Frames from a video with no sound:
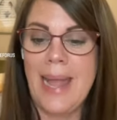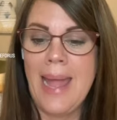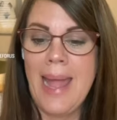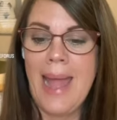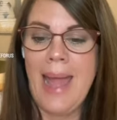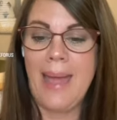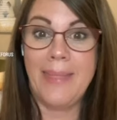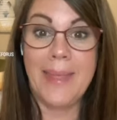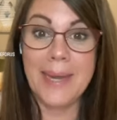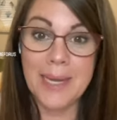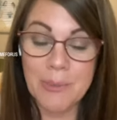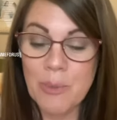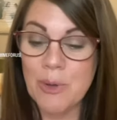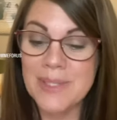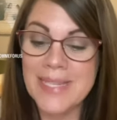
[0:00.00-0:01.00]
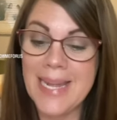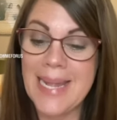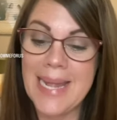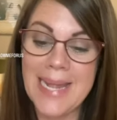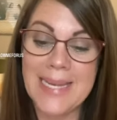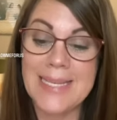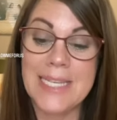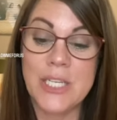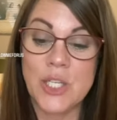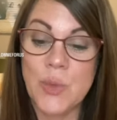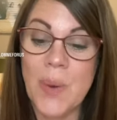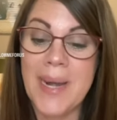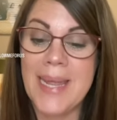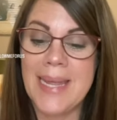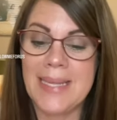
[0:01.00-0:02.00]
and then in Mosiah
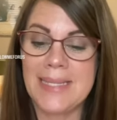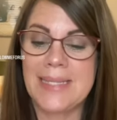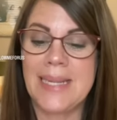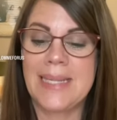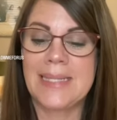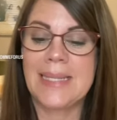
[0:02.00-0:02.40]
18:20 it says,